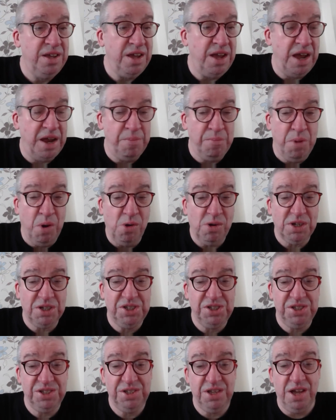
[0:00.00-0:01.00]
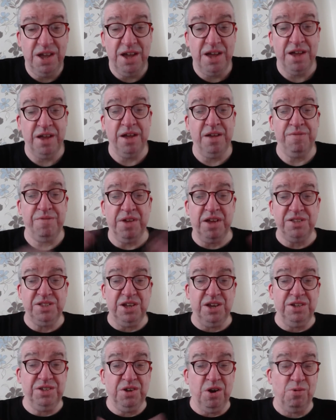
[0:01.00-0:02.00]
and books. As
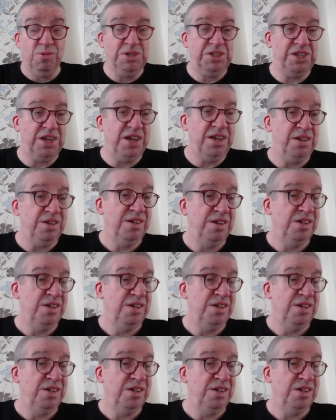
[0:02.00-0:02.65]
I always say,